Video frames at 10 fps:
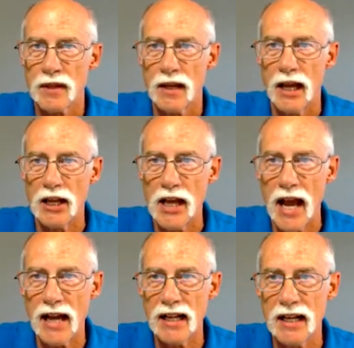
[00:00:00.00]
and you add
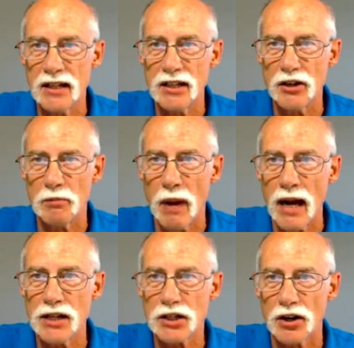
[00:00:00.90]
in your
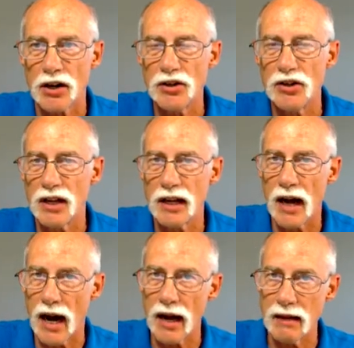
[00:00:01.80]
bias current, you get
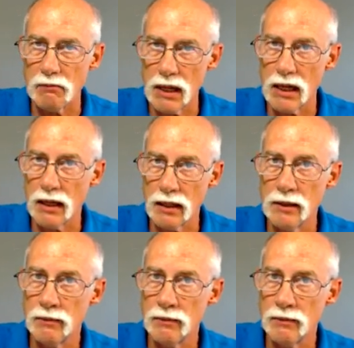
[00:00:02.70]
I mean.